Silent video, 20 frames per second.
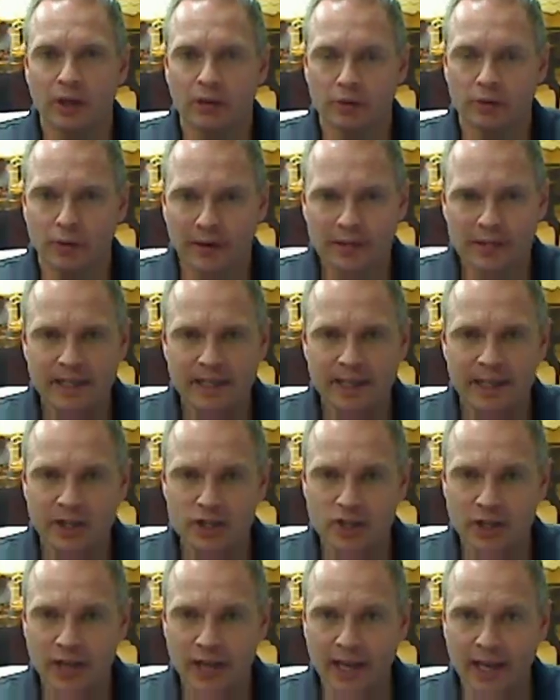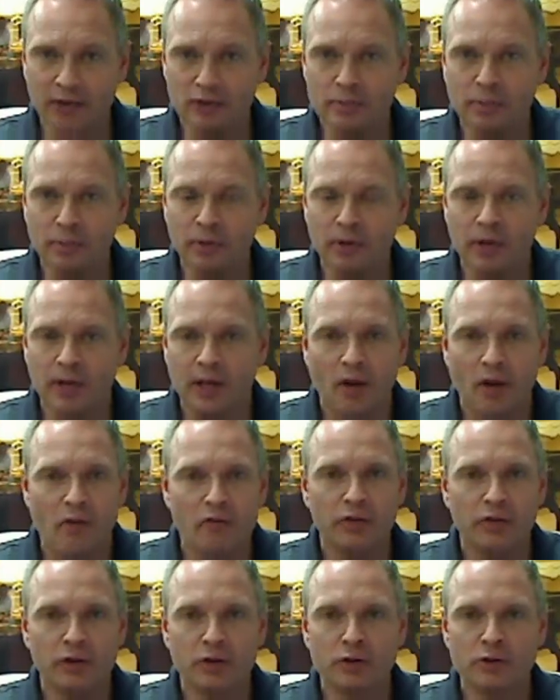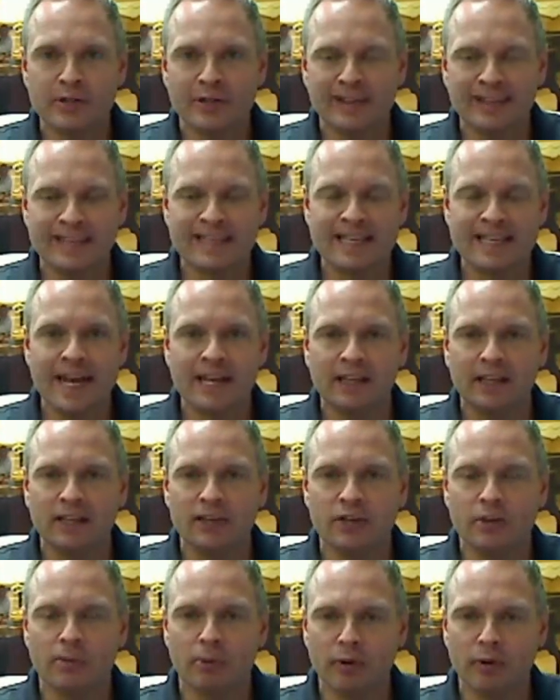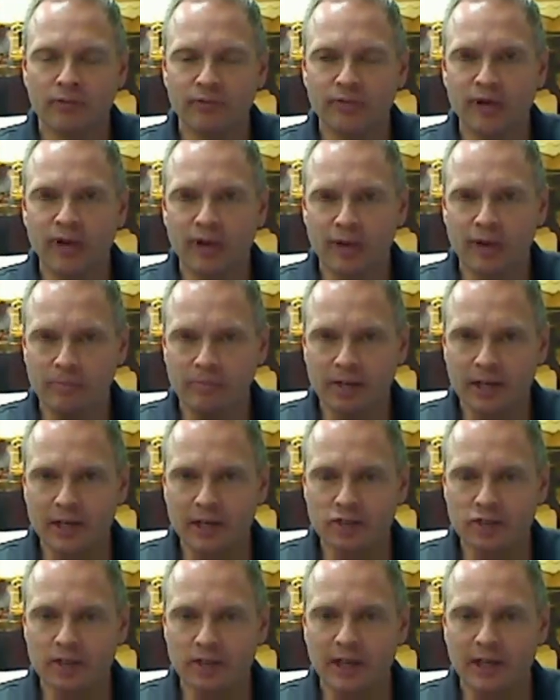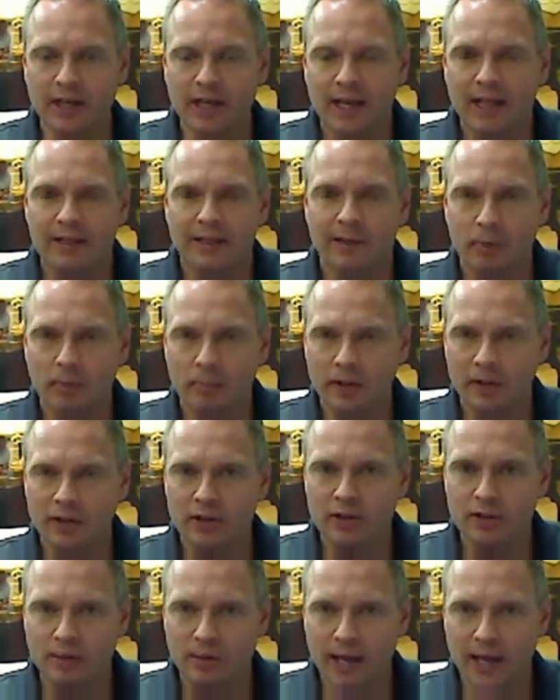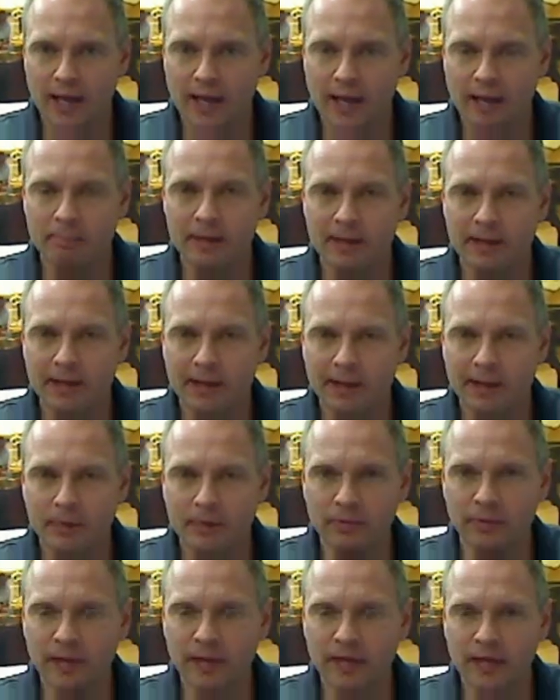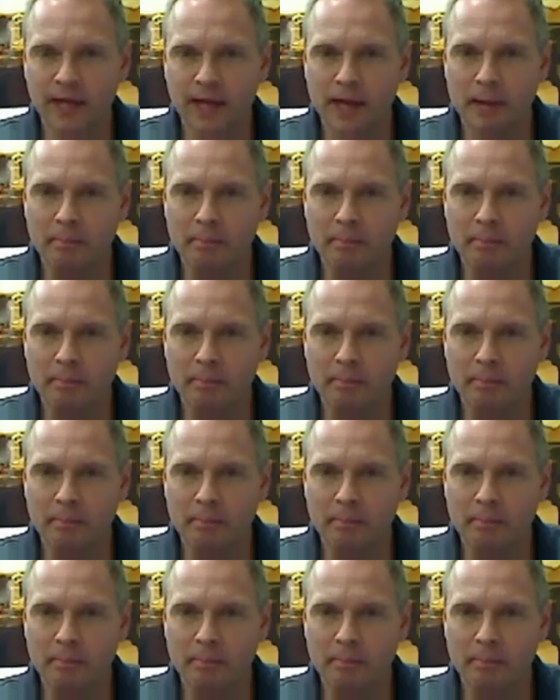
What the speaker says: Your anti-aging expert figures out exactly the perfect combination that will make you happy and healthy.